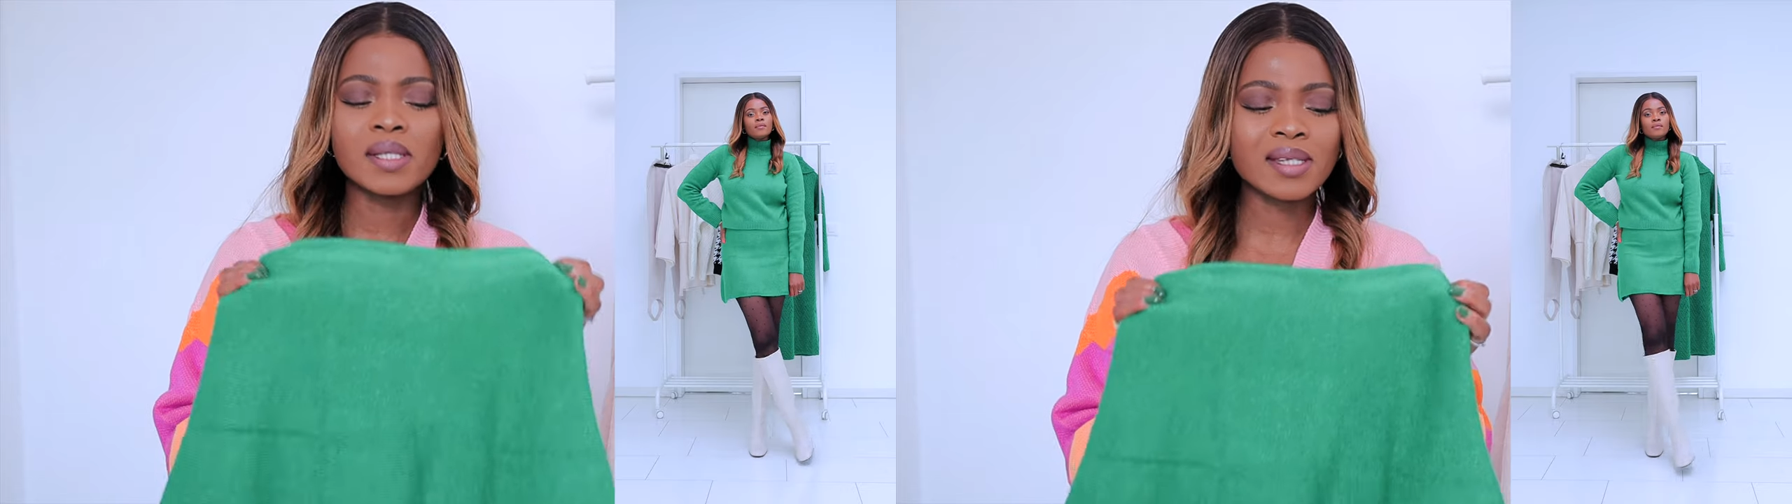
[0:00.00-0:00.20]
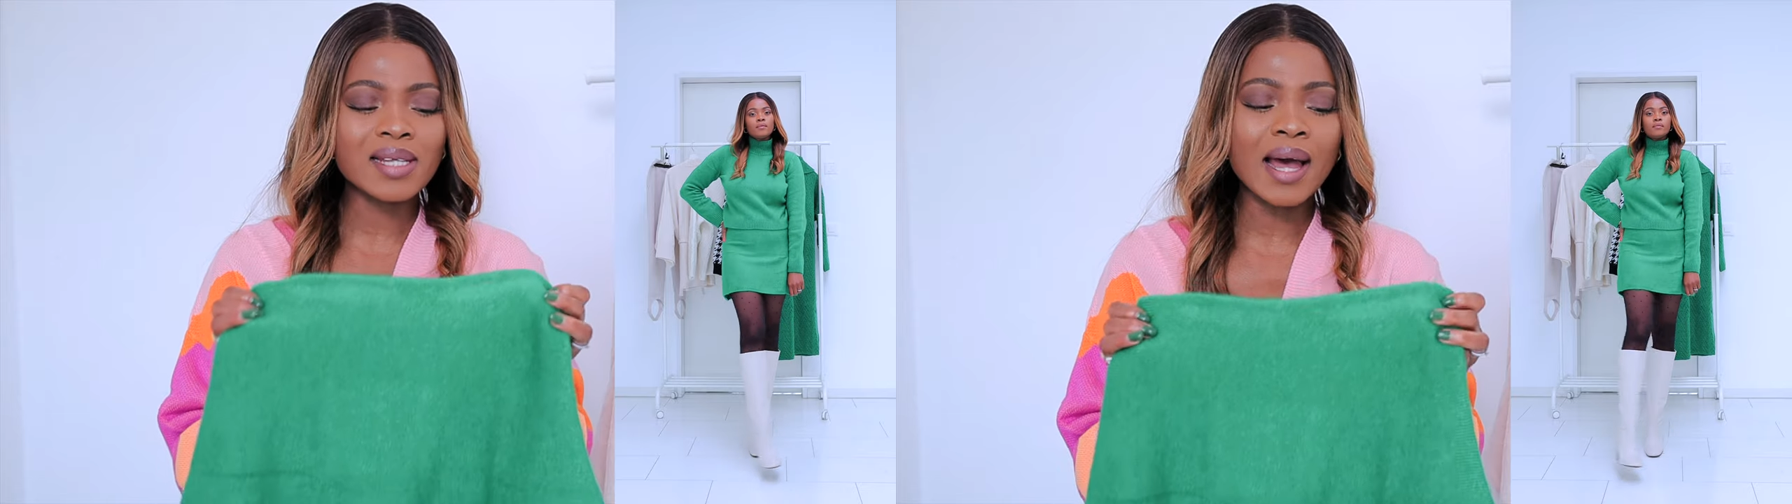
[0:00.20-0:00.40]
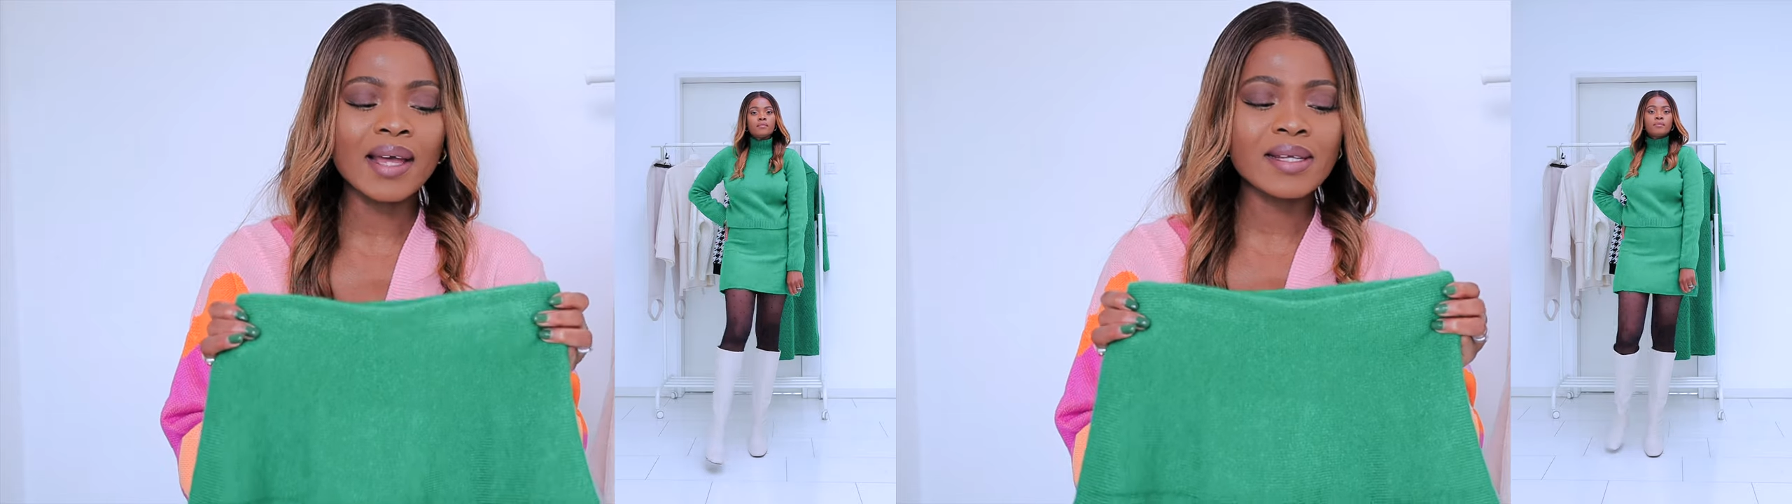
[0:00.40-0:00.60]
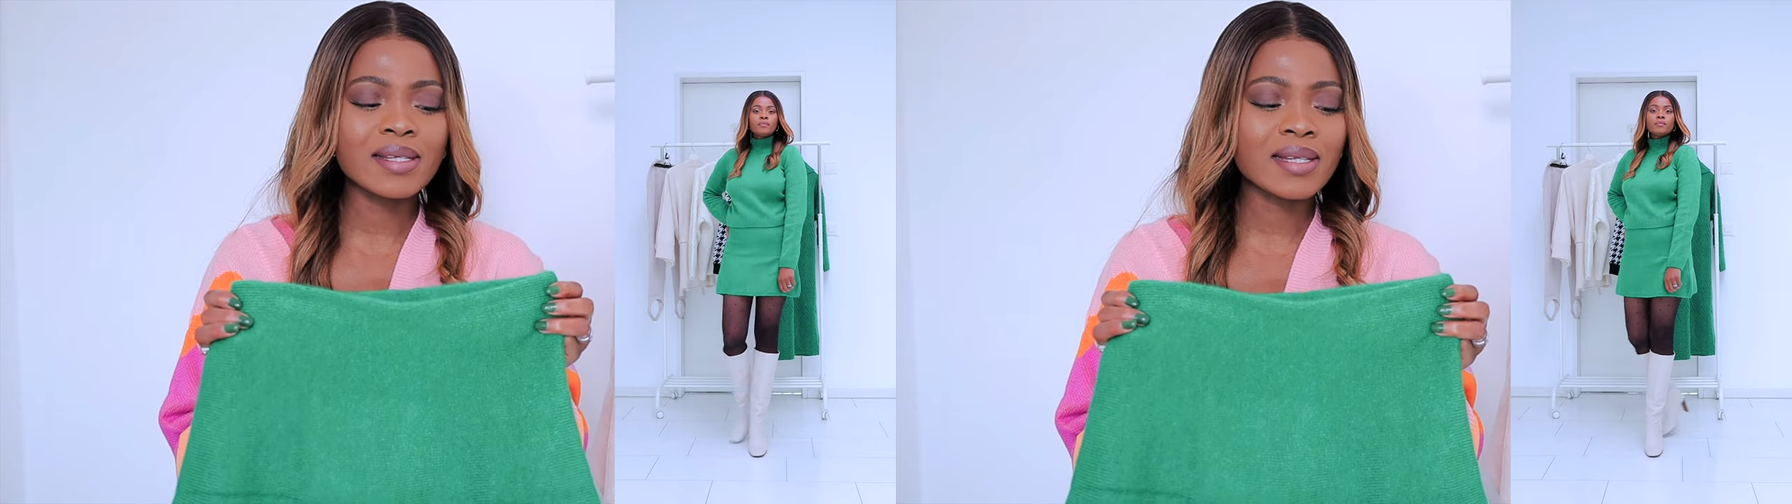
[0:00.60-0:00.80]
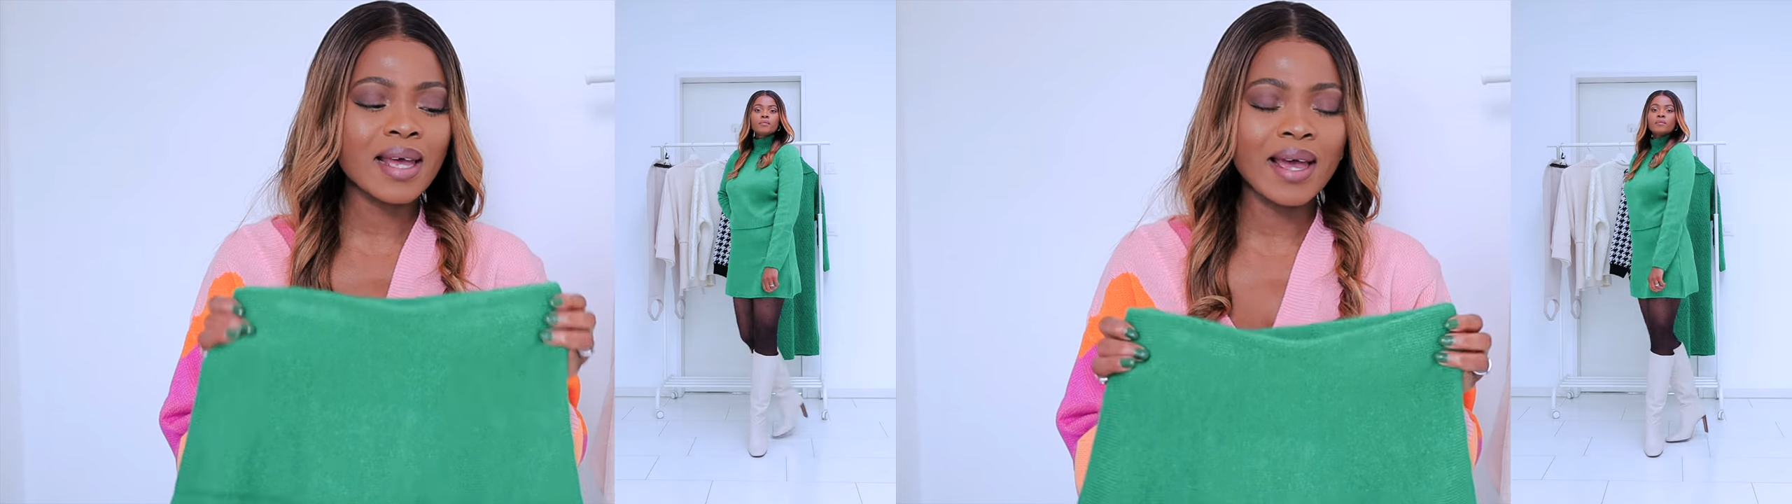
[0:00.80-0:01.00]

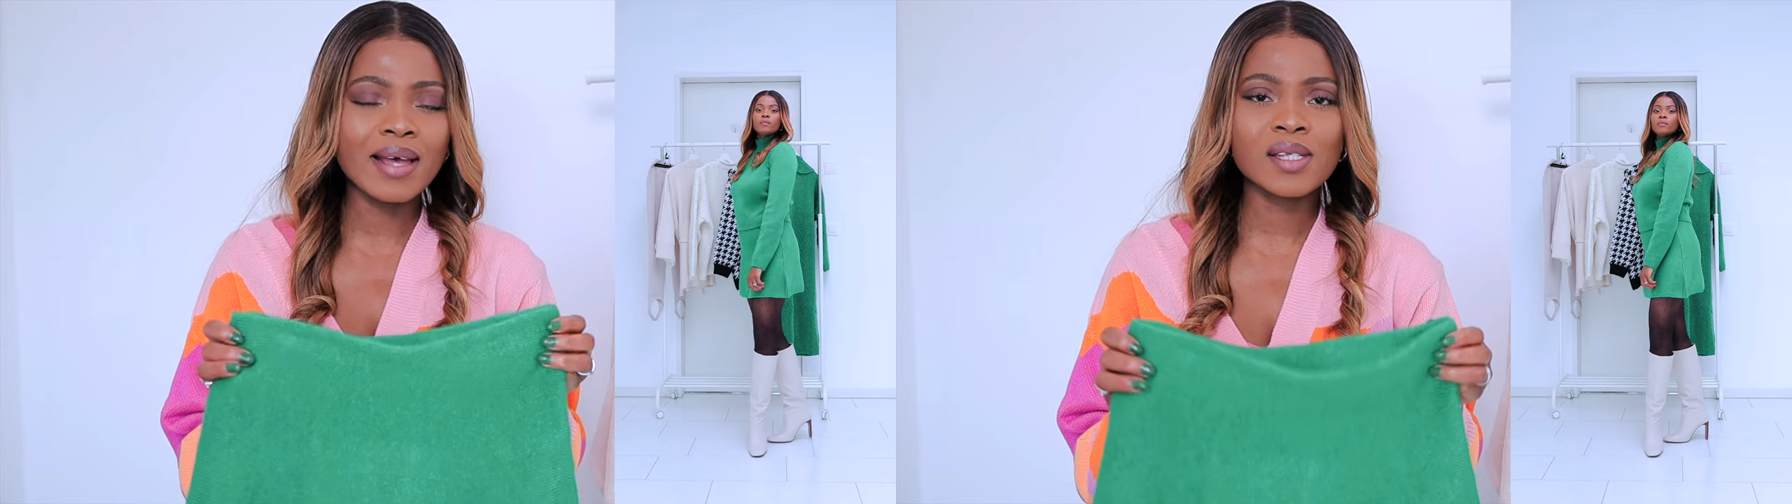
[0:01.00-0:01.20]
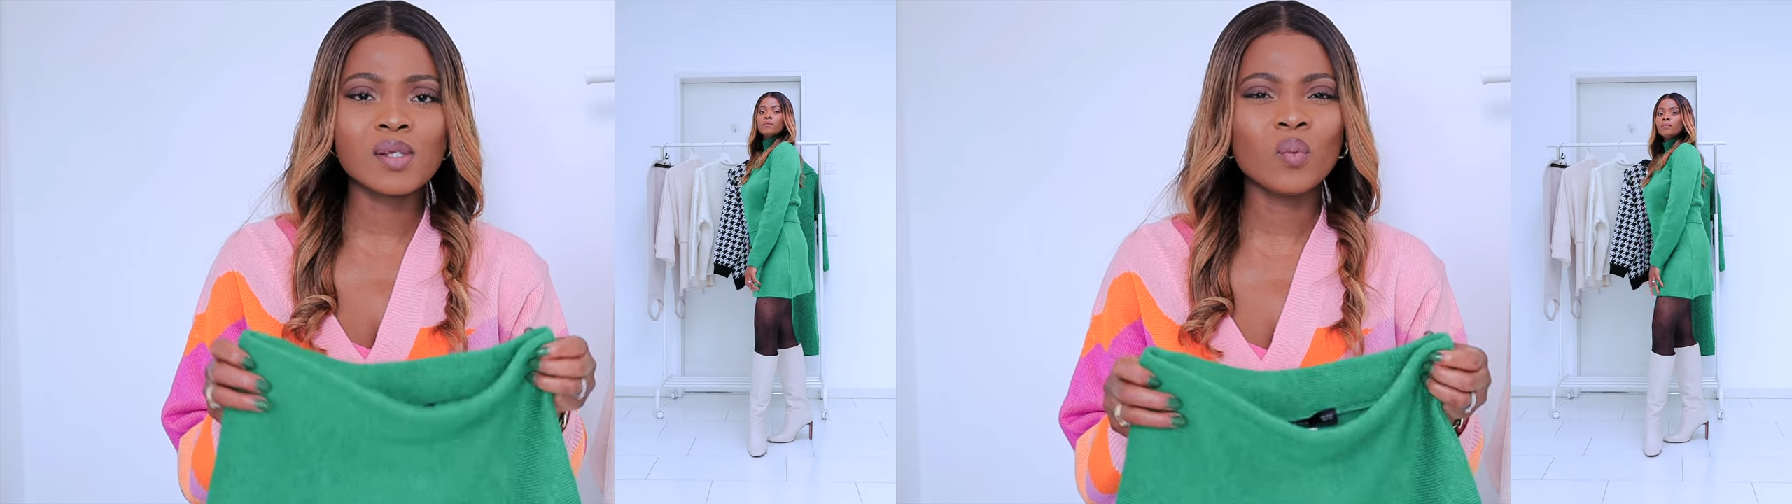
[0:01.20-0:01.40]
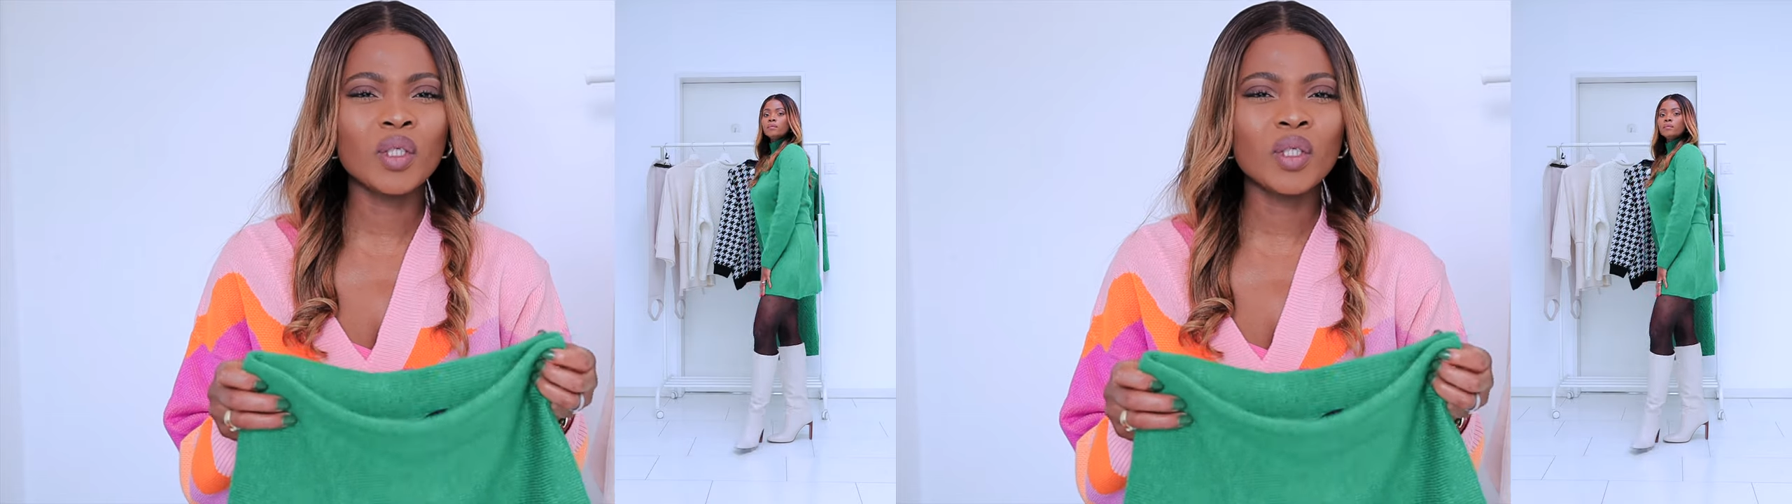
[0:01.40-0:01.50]
size S,